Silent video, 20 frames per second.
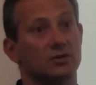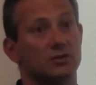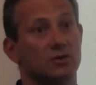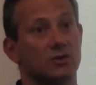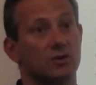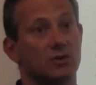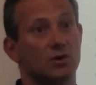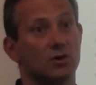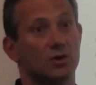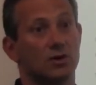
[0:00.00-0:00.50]

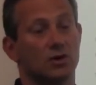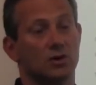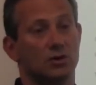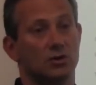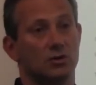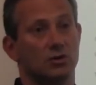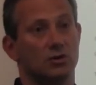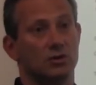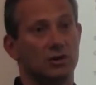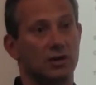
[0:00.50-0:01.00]
So
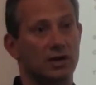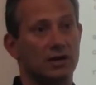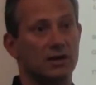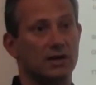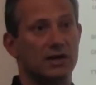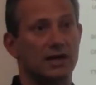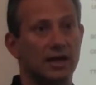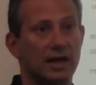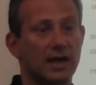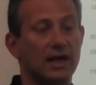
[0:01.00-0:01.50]
you're
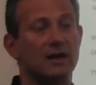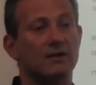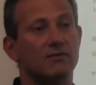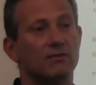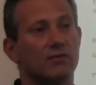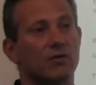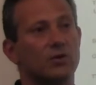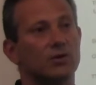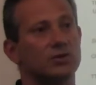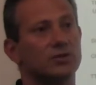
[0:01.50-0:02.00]
carrying n
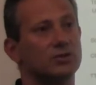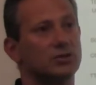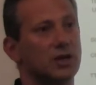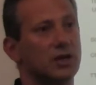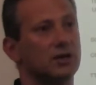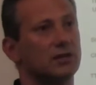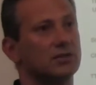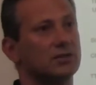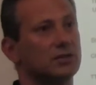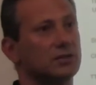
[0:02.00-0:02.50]
voice
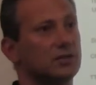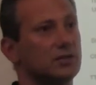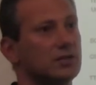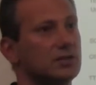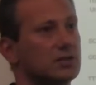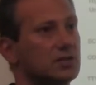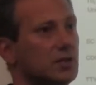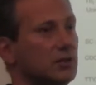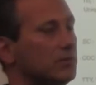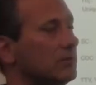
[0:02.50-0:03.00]
channels in
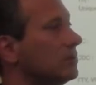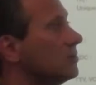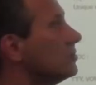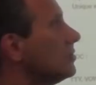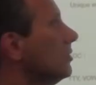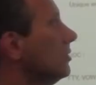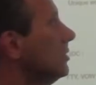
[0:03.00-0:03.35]
this network. So